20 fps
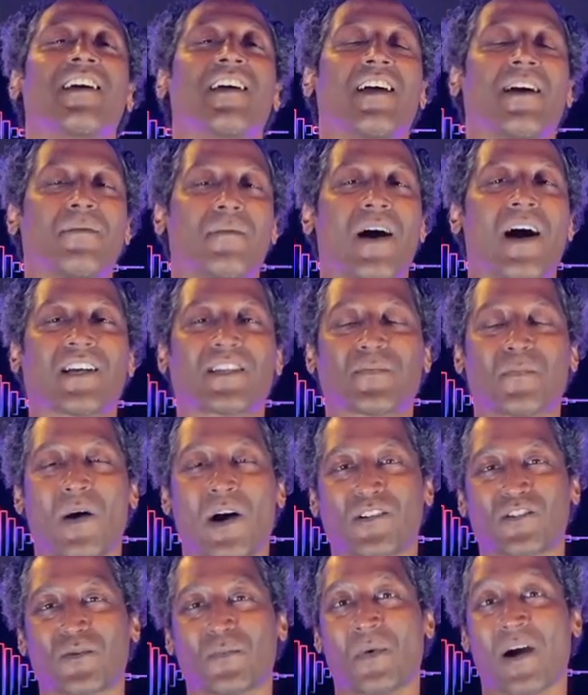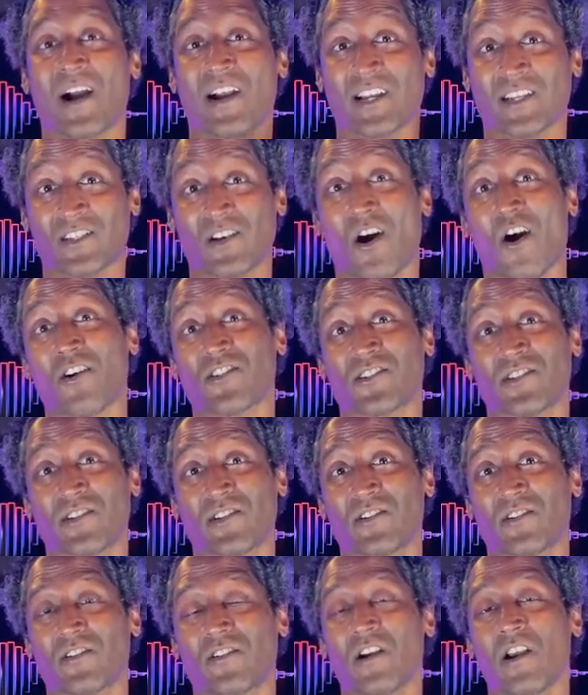am not sponsored by Guitar
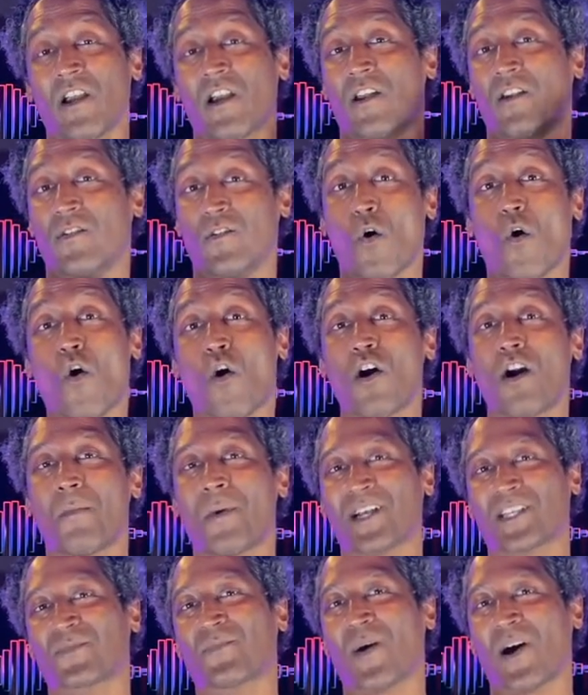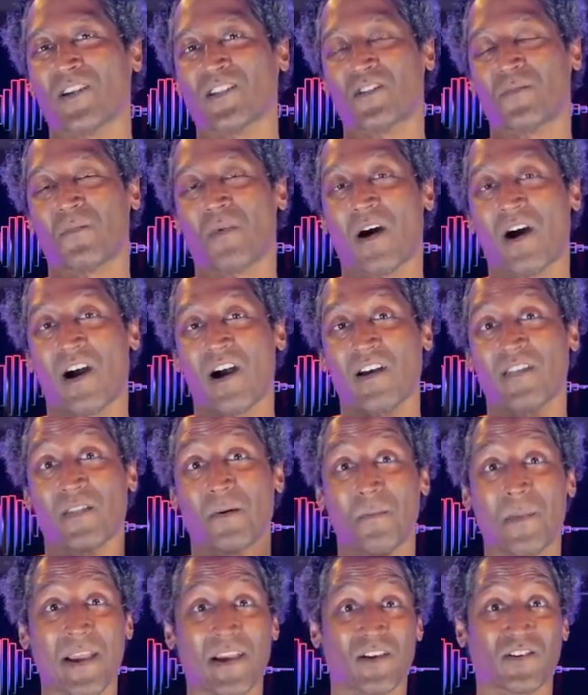Center, nor am I sponsored by the
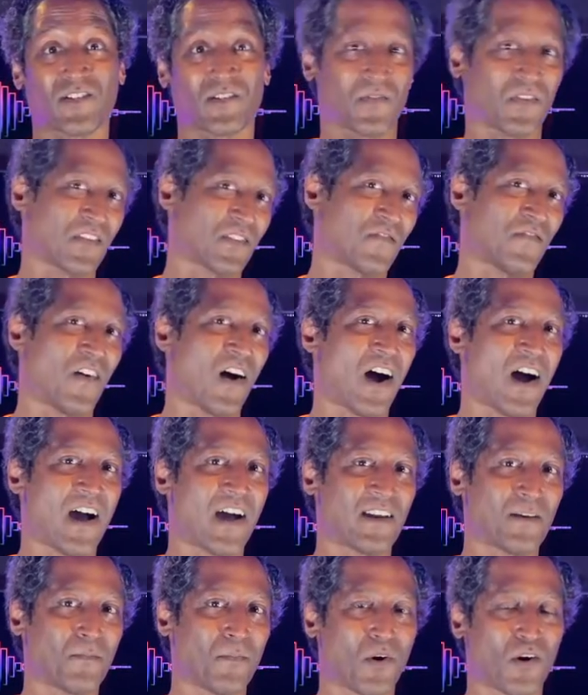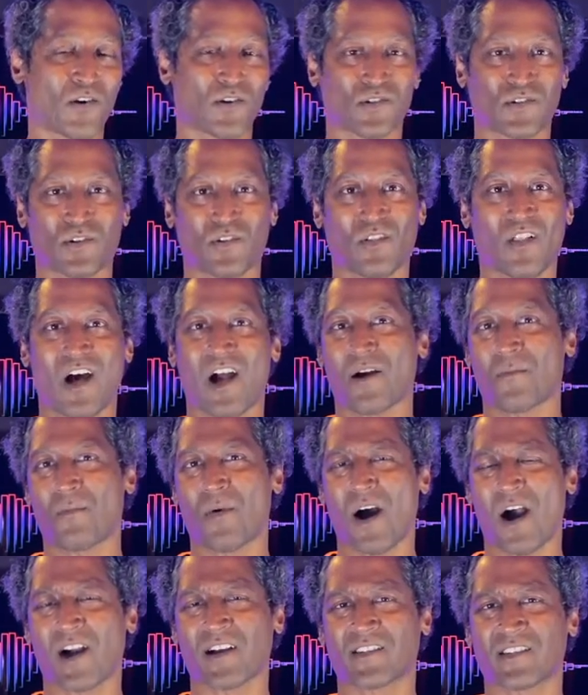makers of this fine personal lock
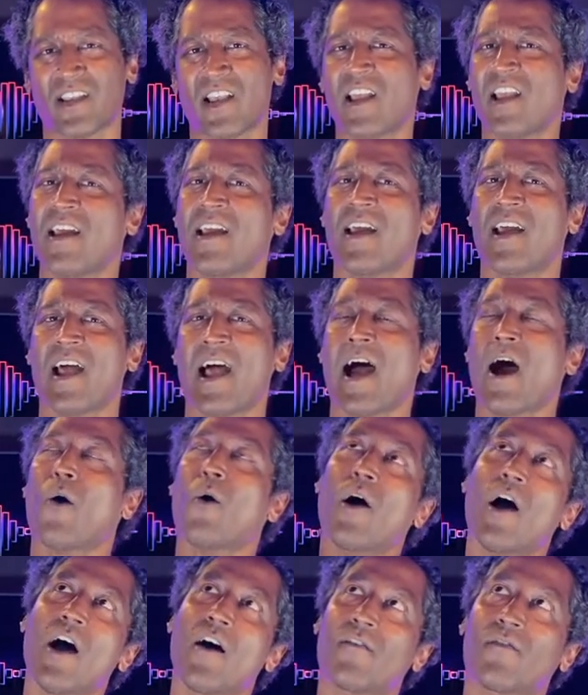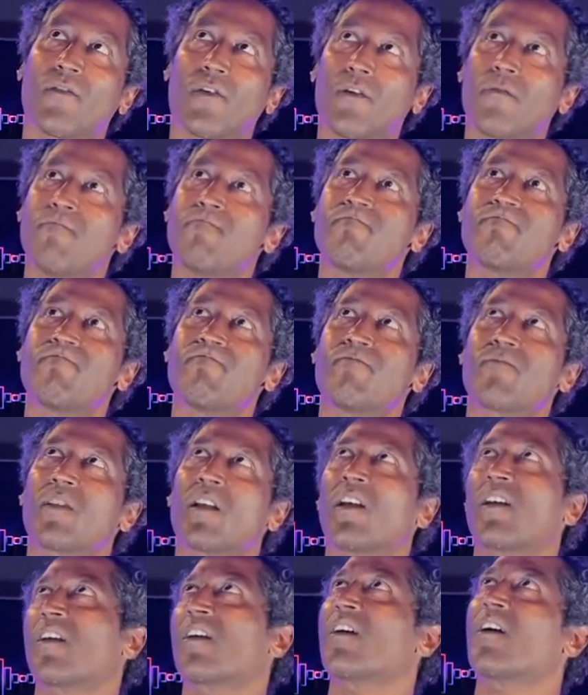box. However,
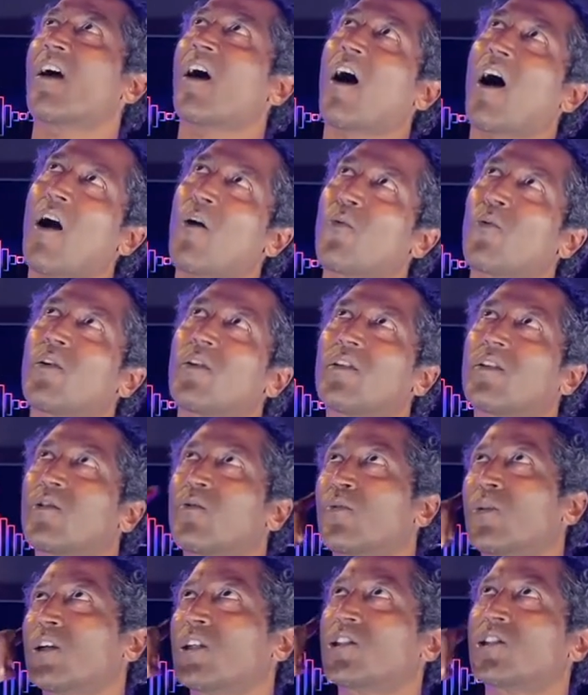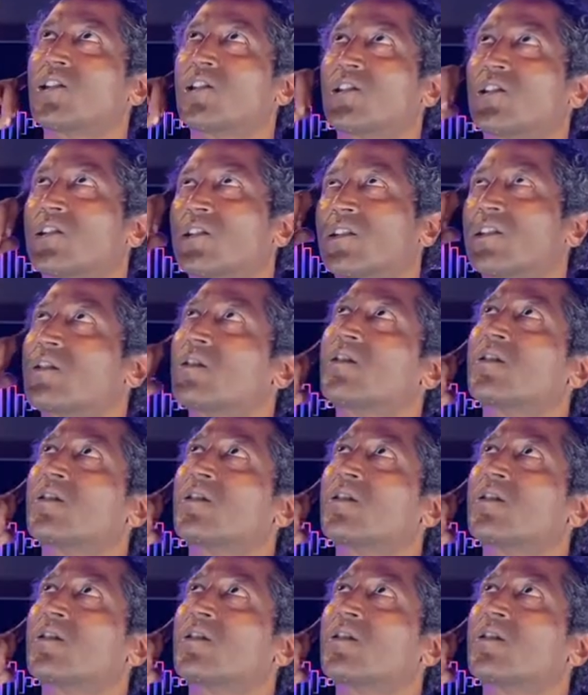I really wish